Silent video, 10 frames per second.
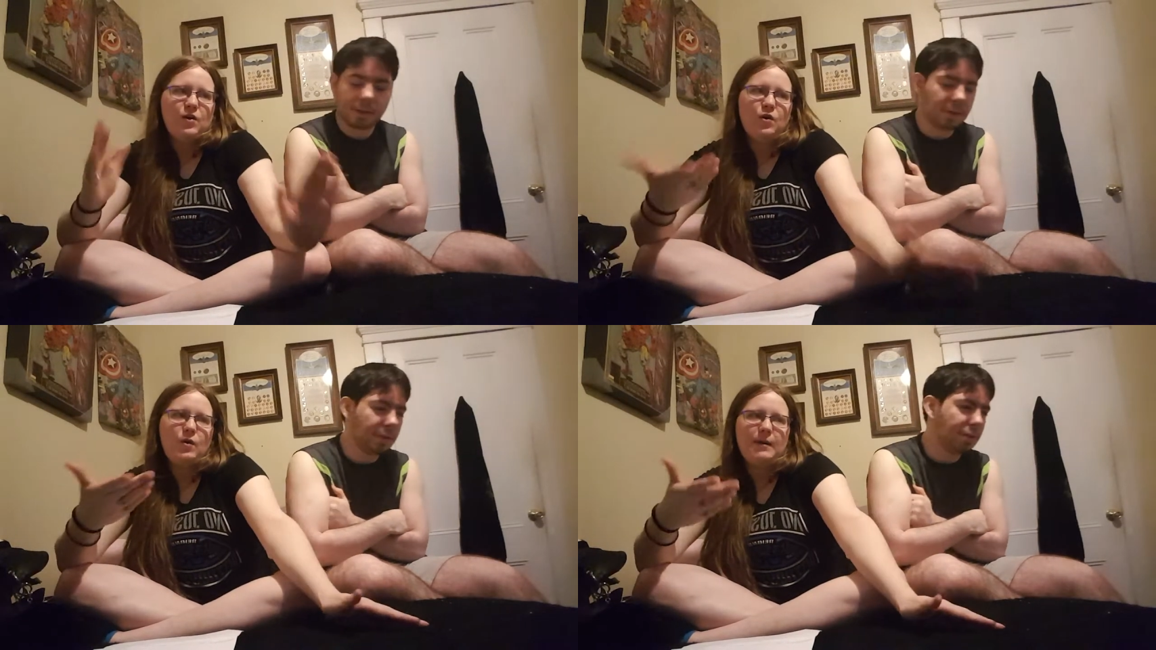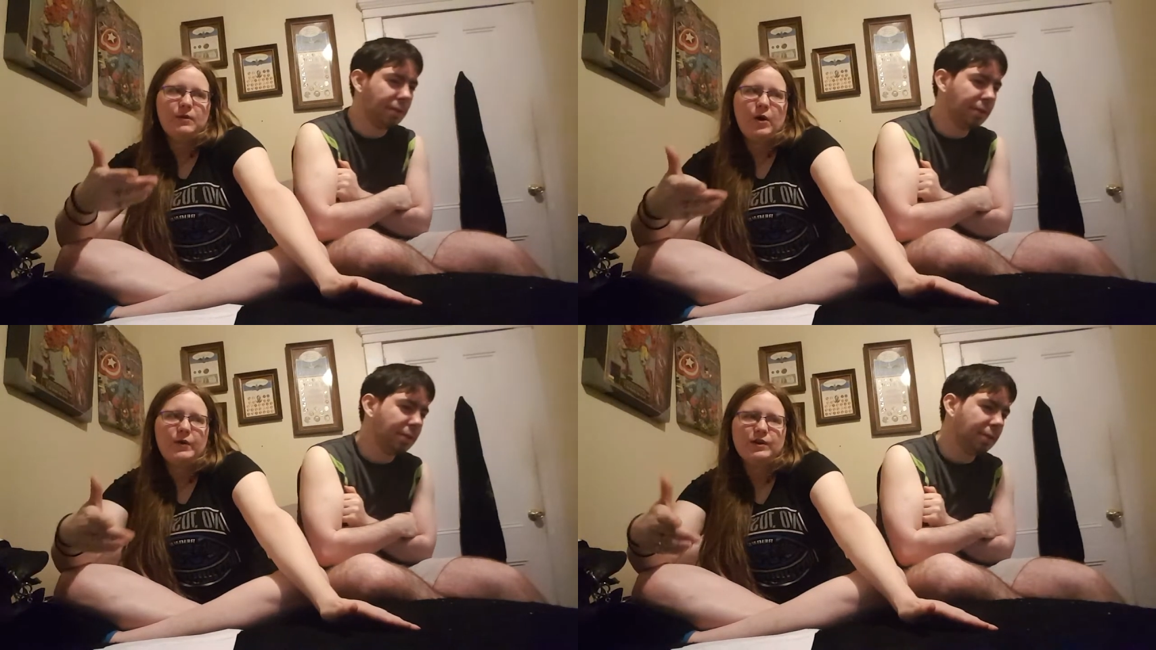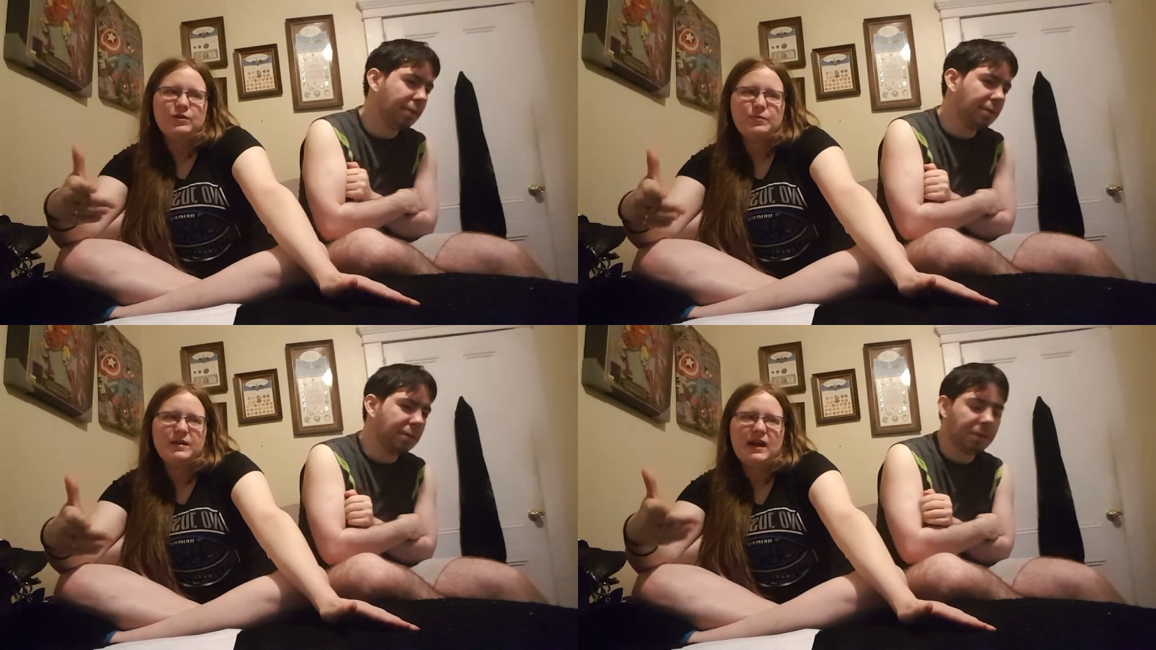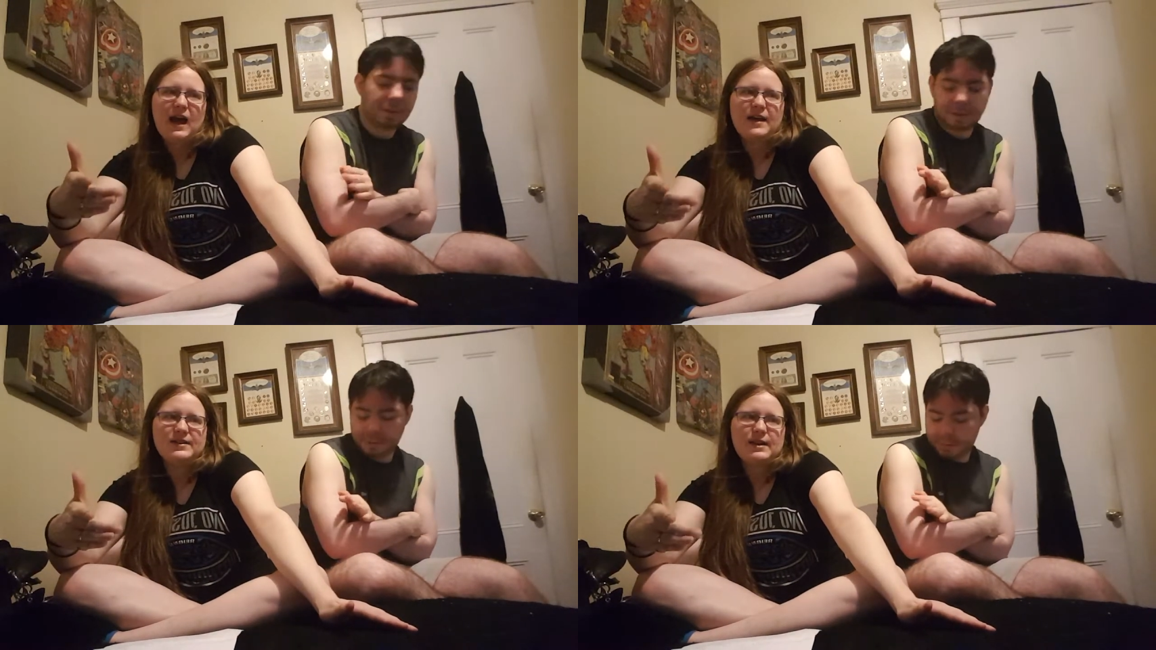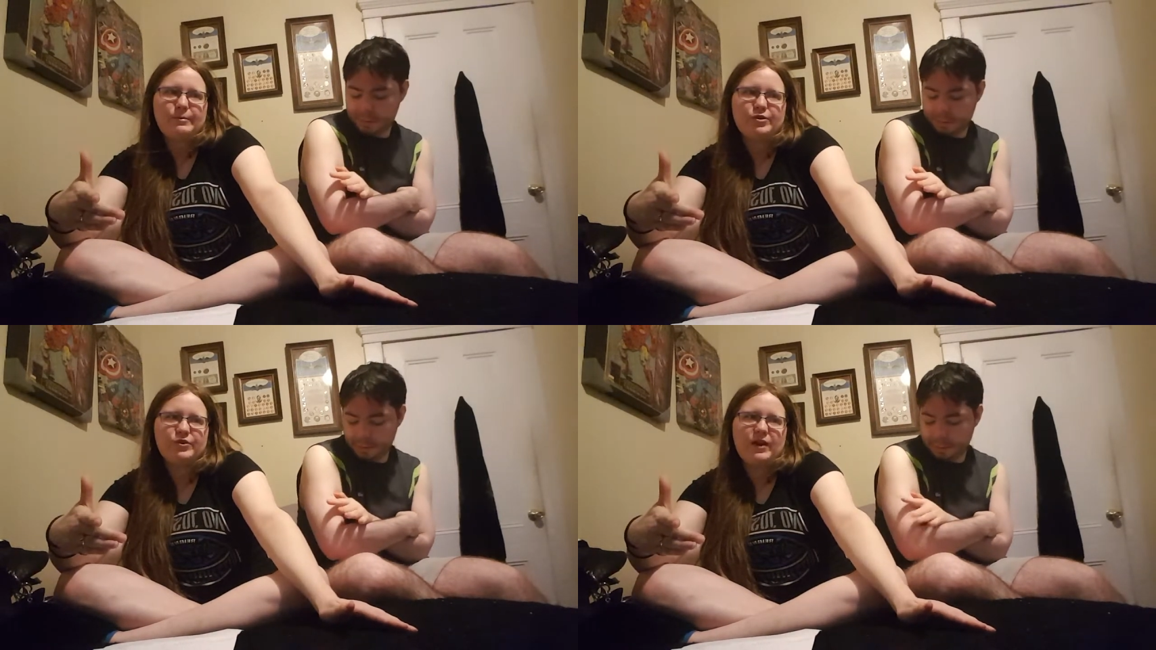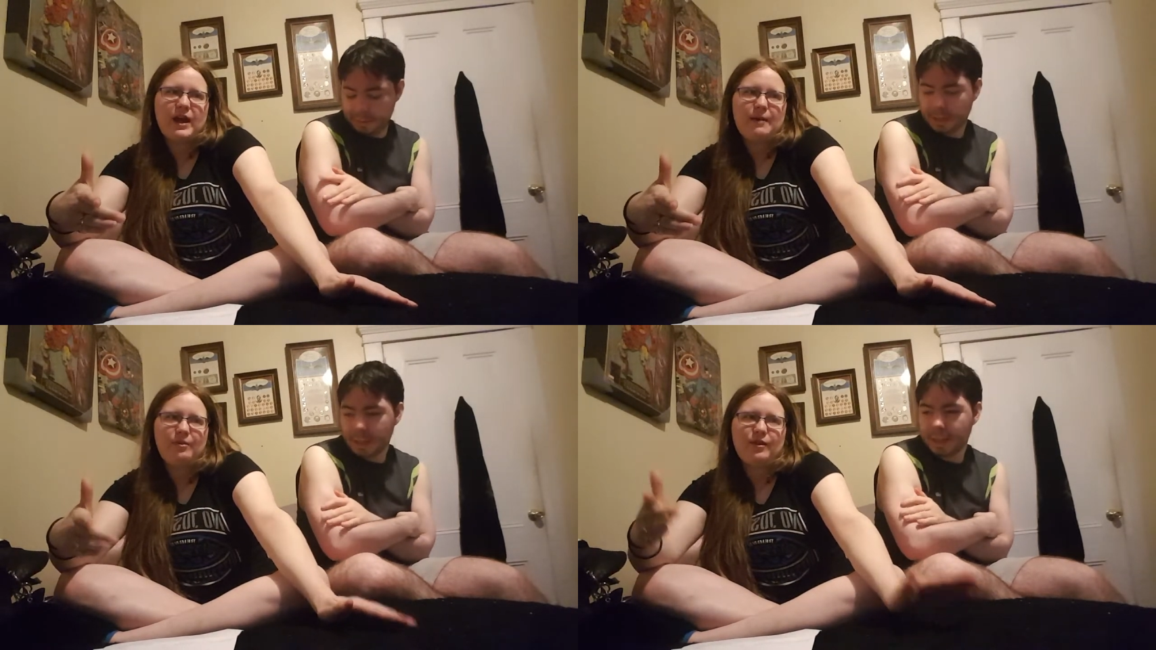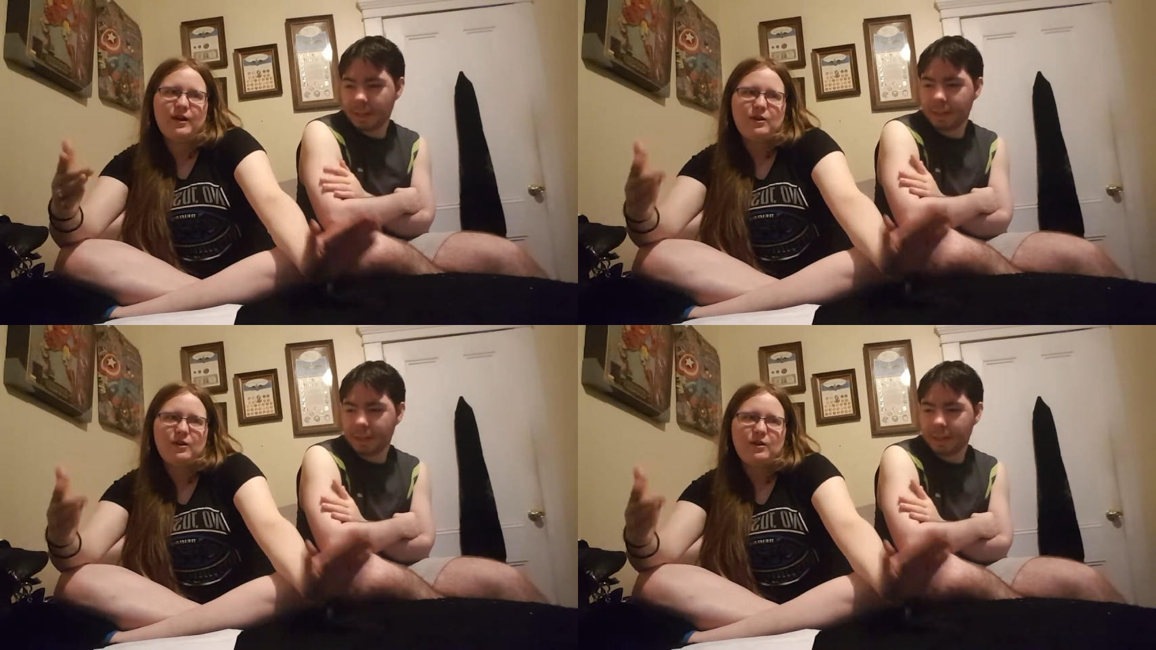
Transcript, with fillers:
Speaker 1: "Who I'm going to beat at SummerSlam? The